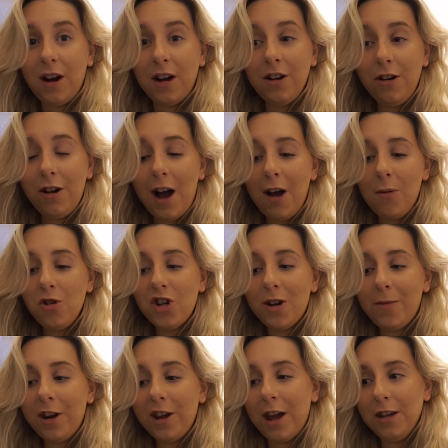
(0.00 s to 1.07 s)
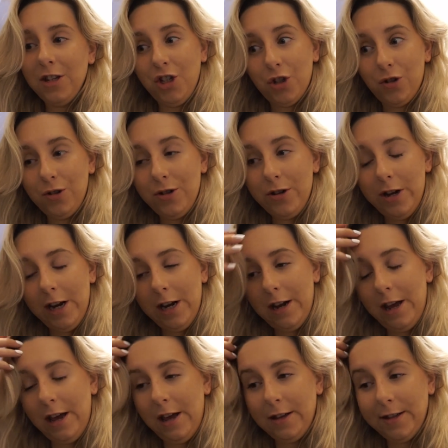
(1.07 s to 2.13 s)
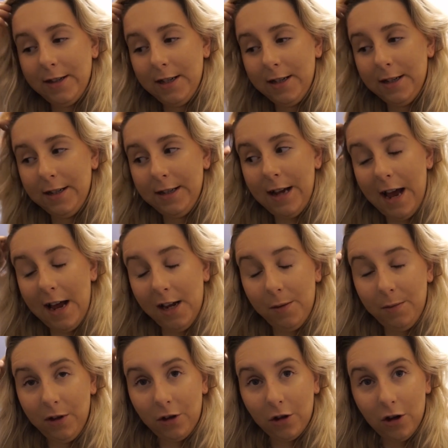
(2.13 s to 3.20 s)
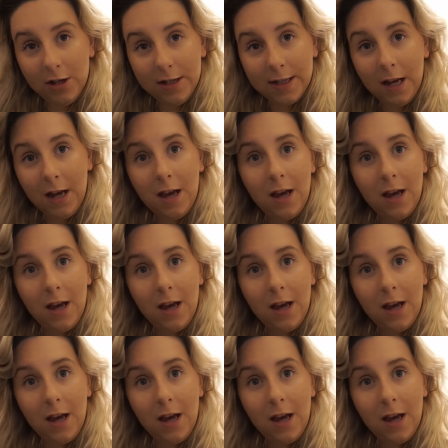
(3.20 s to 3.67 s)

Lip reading: I don't know how much I'm going to get done in here today, because